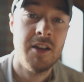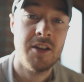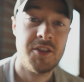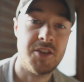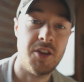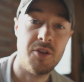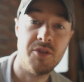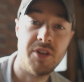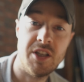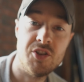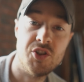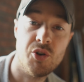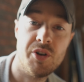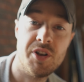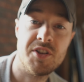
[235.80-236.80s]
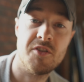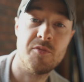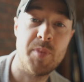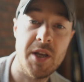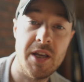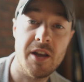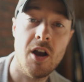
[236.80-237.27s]
So the joys of
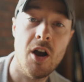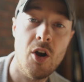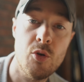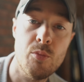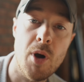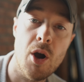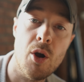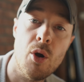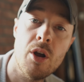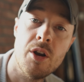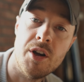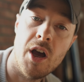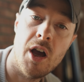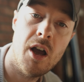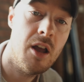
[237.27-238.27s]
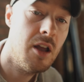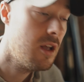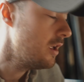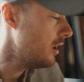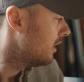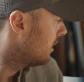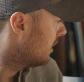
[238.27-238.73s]
being a homo. No,
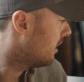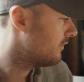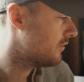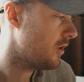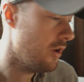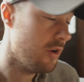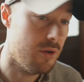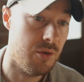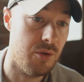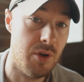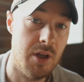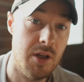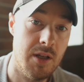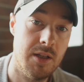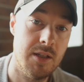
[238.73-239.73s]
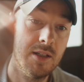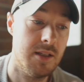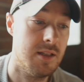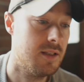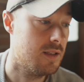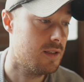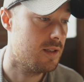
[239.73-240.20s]
I've got to
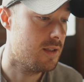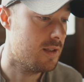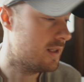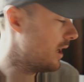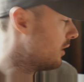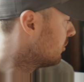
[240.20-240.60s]
get